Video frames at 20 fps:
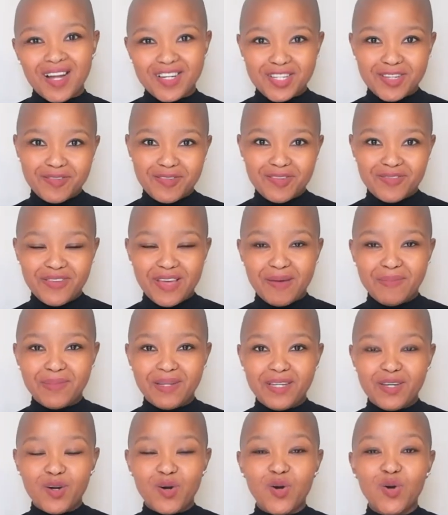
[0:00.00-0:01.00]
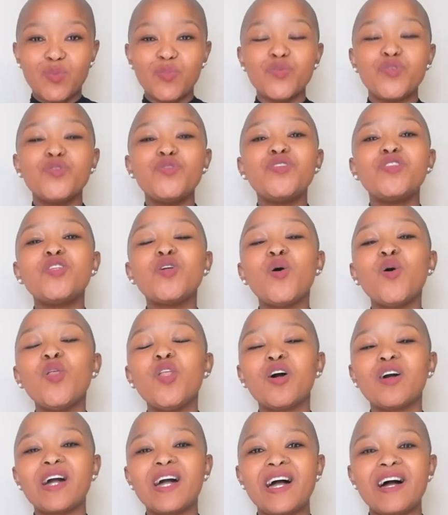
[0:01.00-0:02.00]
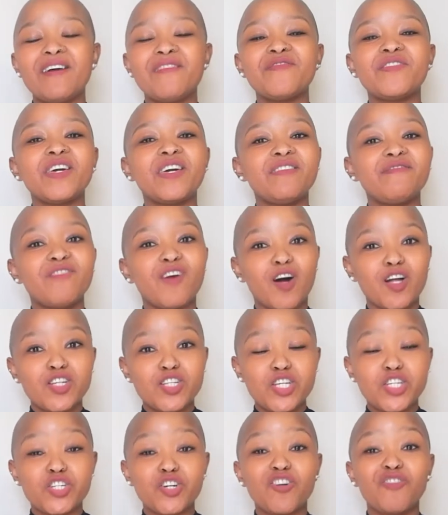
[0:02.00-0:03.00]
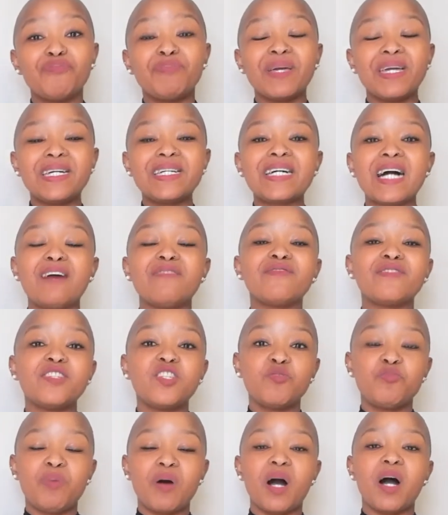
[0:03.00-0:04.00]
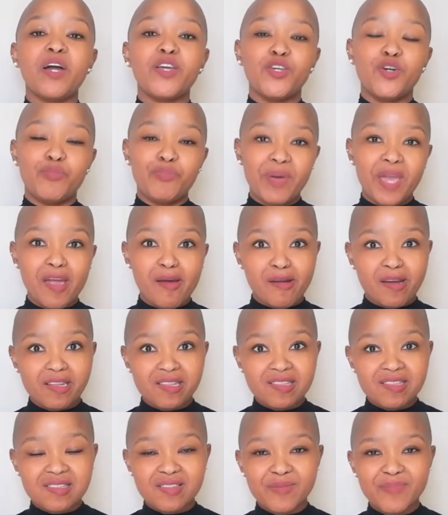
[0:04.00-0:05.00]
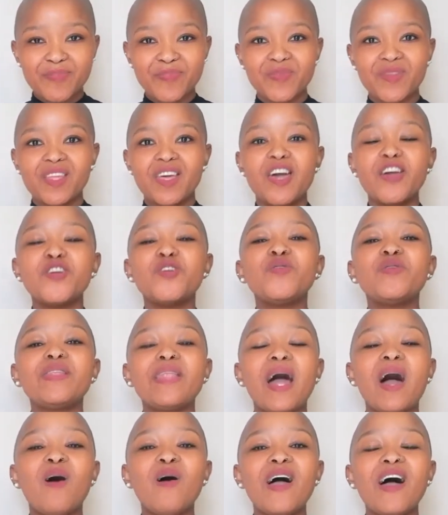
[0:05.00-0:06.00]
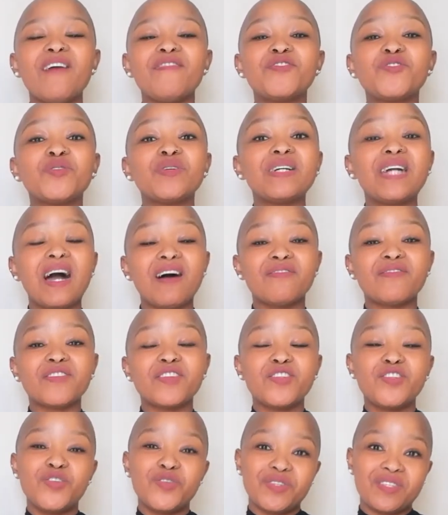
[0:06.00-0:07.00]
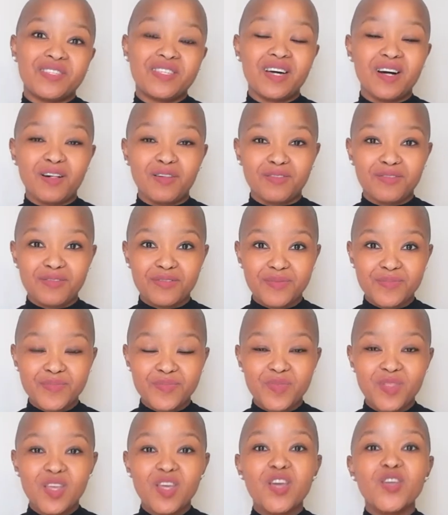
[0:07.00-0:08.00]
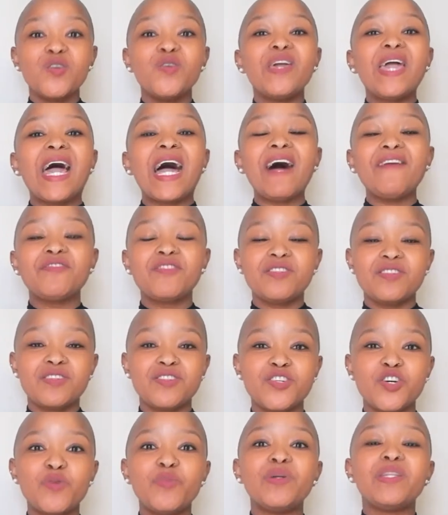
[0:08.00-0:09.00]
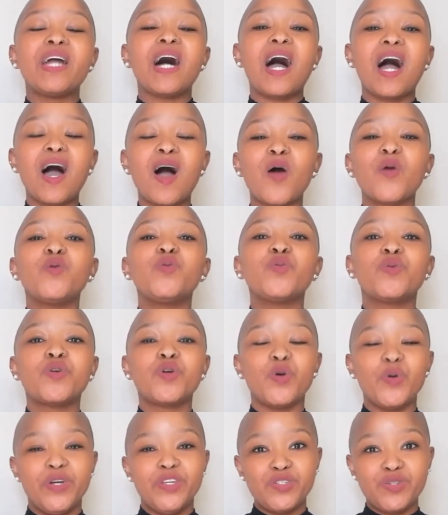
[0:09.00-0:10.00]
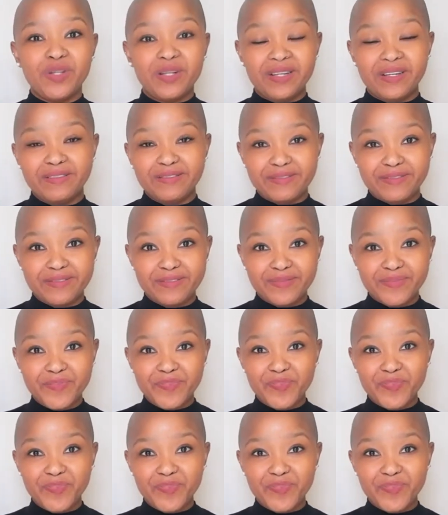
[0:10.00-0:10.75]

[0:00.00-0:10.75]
out of your family home, you no longer have the advantage of being governed by your parents. You now have to govern yourself. You have to determine how you are going to live.